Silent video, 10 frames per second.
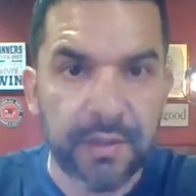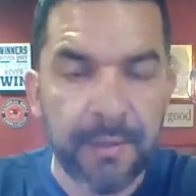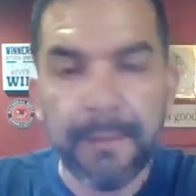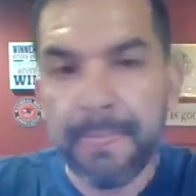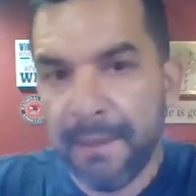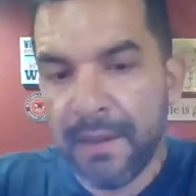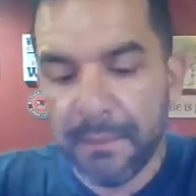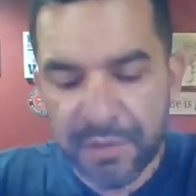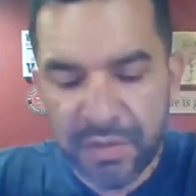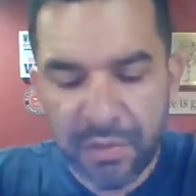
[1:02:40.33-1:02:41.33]
And number
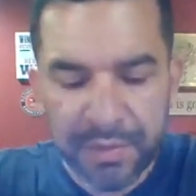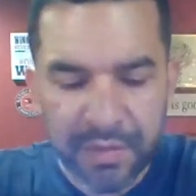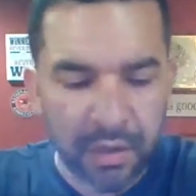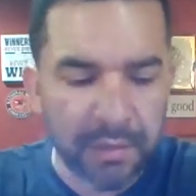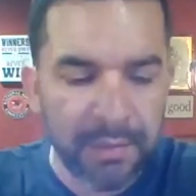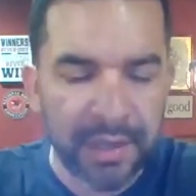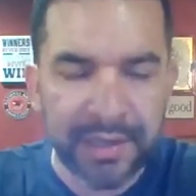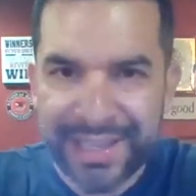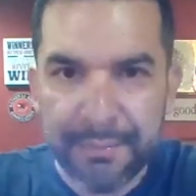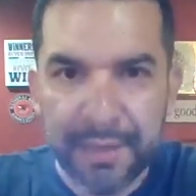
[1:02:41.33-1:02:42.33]
two, we talked about
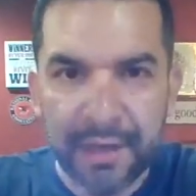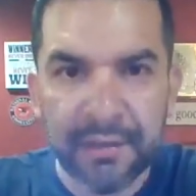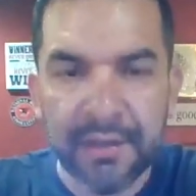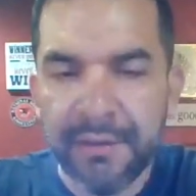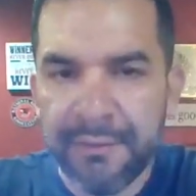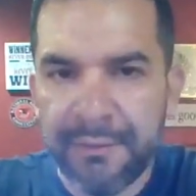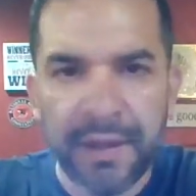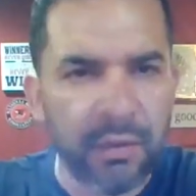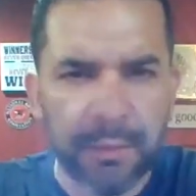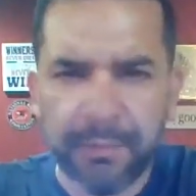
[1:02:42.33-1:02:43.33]
email
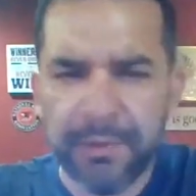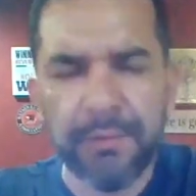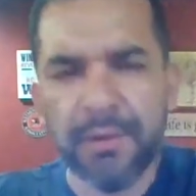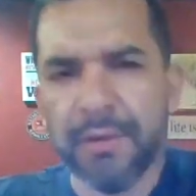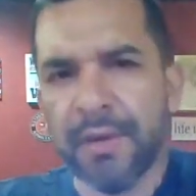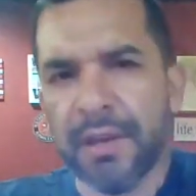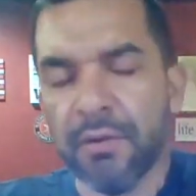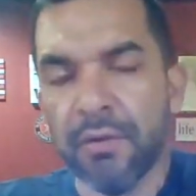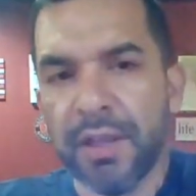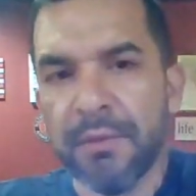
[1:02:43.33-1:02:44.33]
follow-up. What do you want to write your own
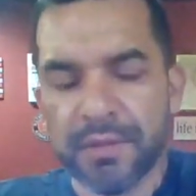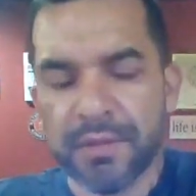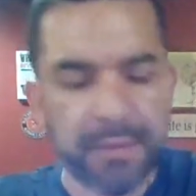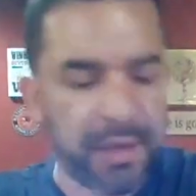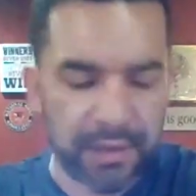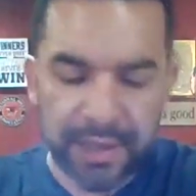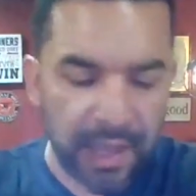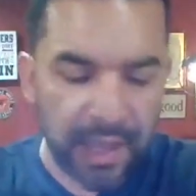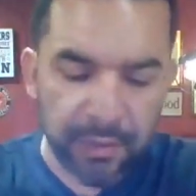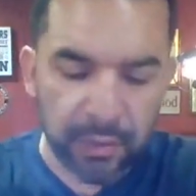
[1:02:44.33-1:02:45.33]
emails about? I gave
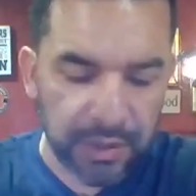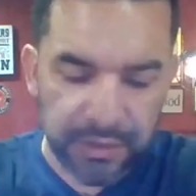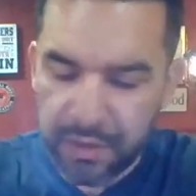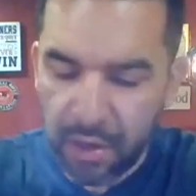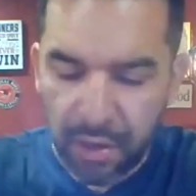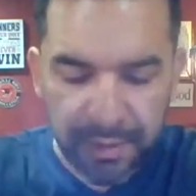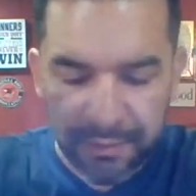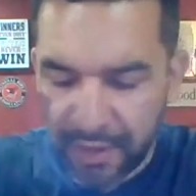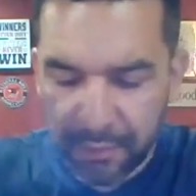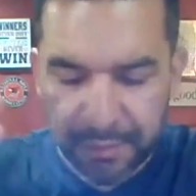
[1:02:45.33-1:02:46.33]
you a list. Call me,
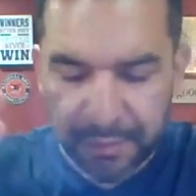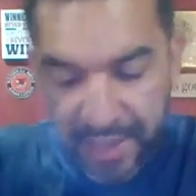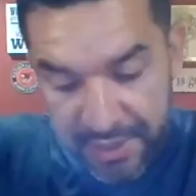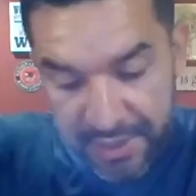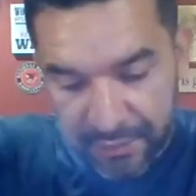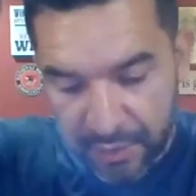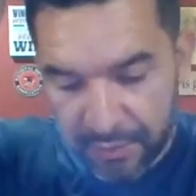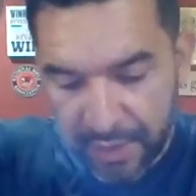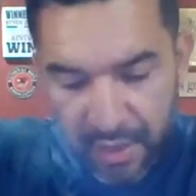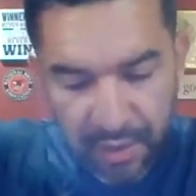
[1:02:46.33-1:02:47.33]
follow me, cash flow,
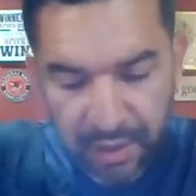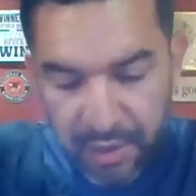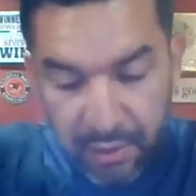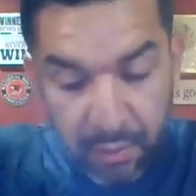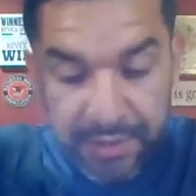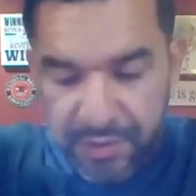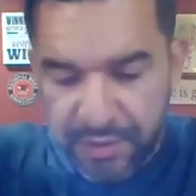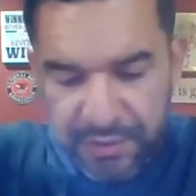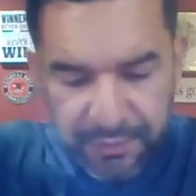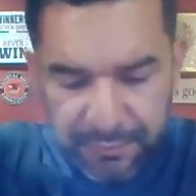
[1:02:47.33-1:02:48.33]

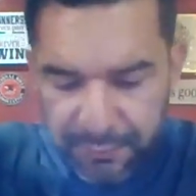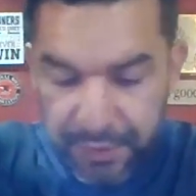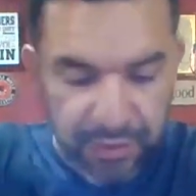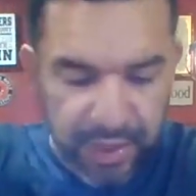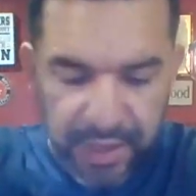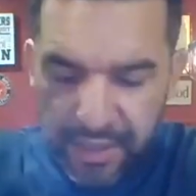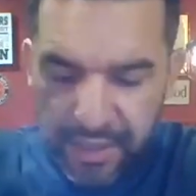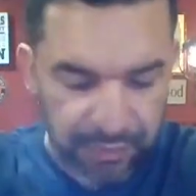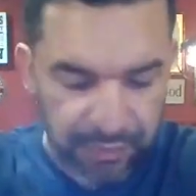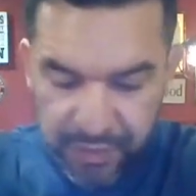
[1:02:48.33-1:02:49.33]
questions, free training,
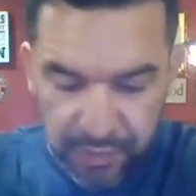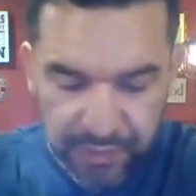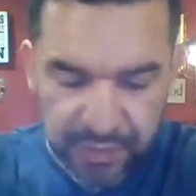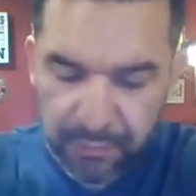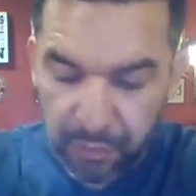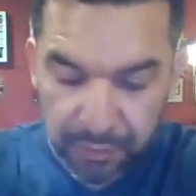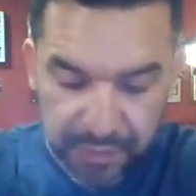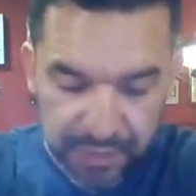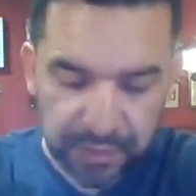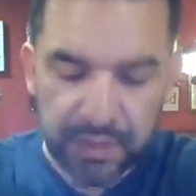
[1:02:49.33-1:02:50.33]
results, more
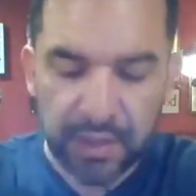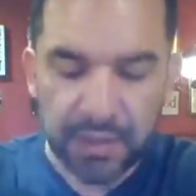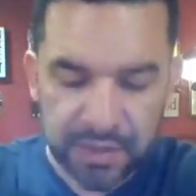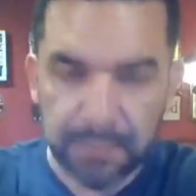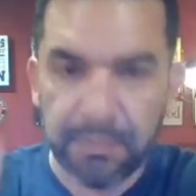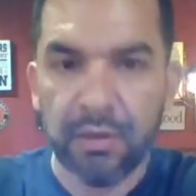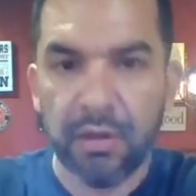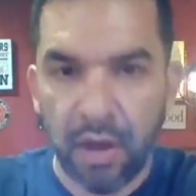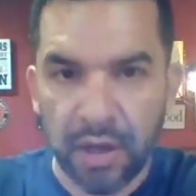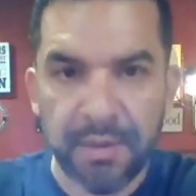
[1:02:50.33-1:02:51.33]
results, simple,
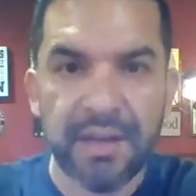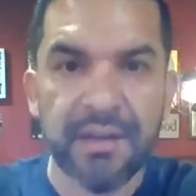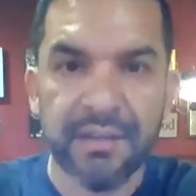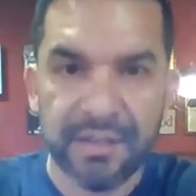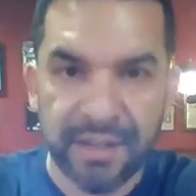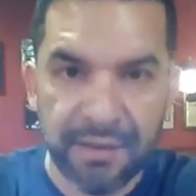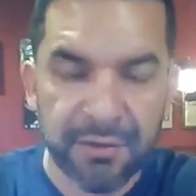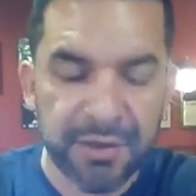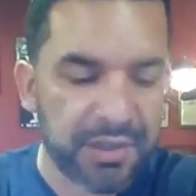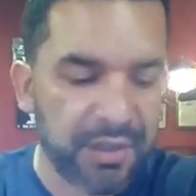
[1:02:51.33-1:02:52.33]
automated,
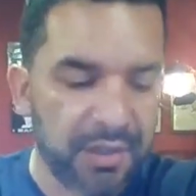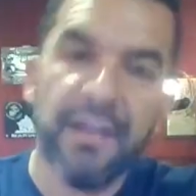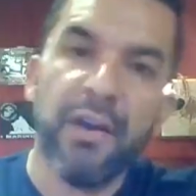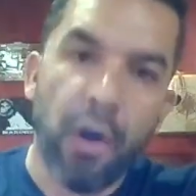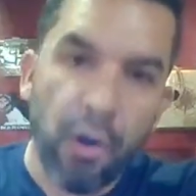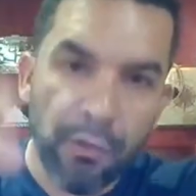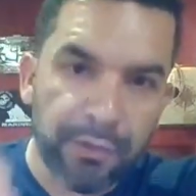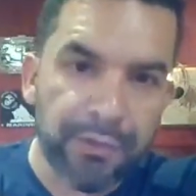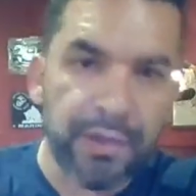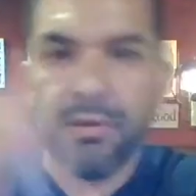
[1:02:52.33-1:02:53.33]
leveraged,
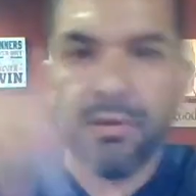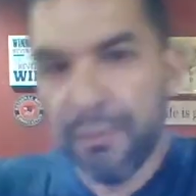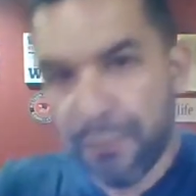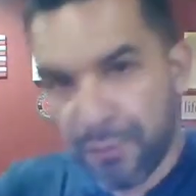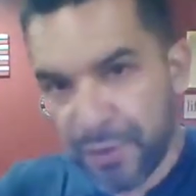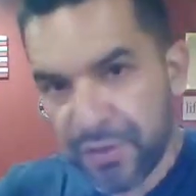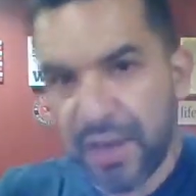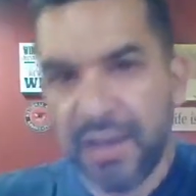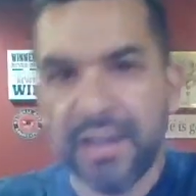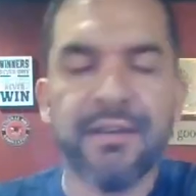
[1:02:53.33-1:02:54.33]
overview, free
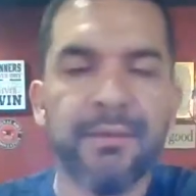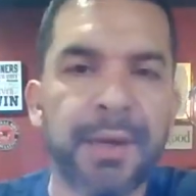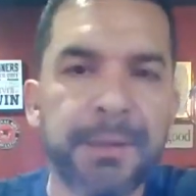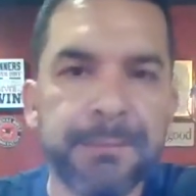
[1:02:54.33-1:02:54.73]
training, right?